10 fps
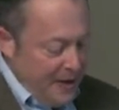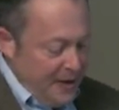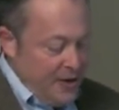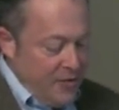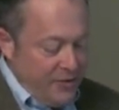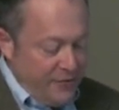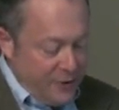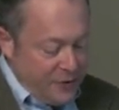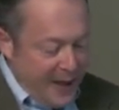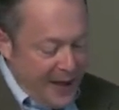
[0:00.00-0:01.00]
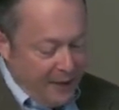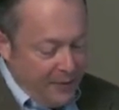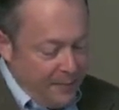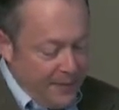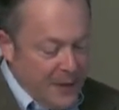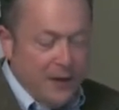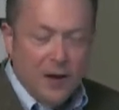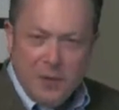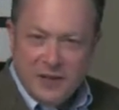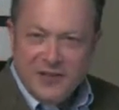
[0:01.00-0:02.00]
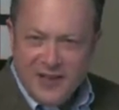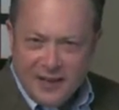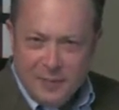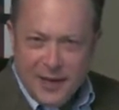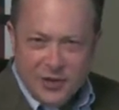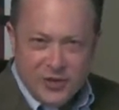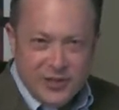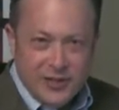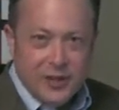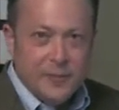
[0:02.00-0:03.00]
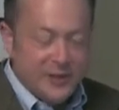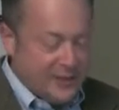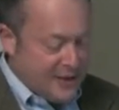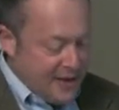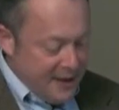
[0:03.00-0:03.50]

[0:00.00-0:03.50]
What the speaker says: Here in the first panel, I'm on the second page of the syllabus.